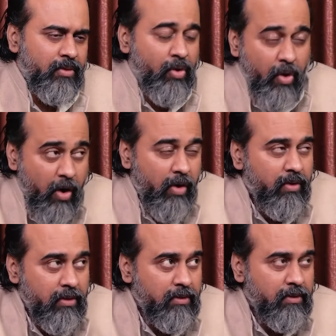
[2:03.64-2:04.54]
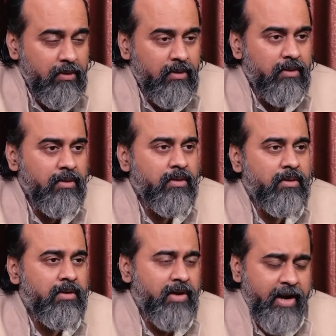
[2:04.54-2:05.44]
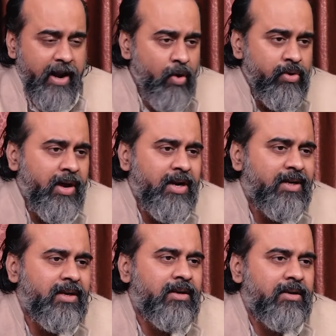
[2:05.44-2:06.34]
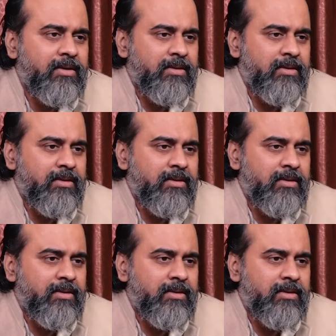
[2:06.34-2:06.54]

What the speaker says: go, run around a little.